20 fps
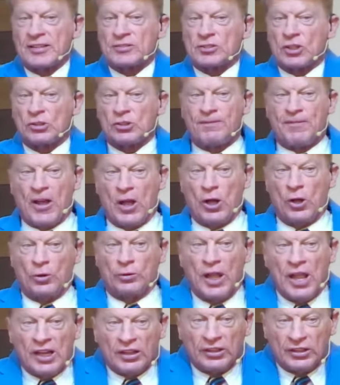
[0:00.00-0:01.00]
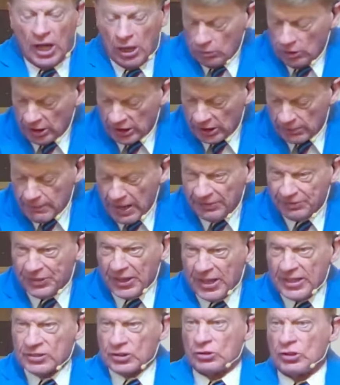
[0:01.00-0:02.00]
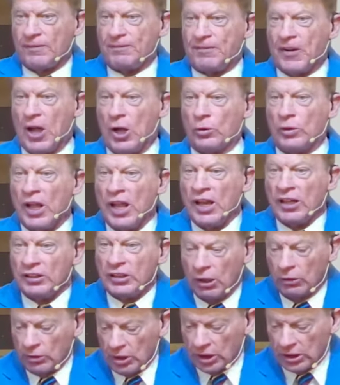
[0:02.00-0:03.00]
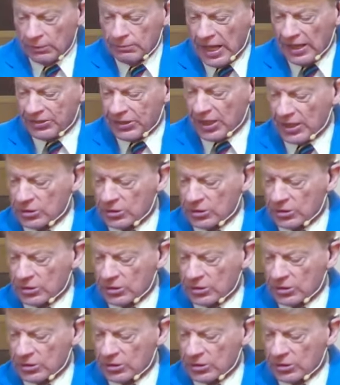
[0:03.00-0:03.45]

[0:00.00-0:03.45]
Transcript: things on your phone. Don't look at bad things on your phone. Don't look at bad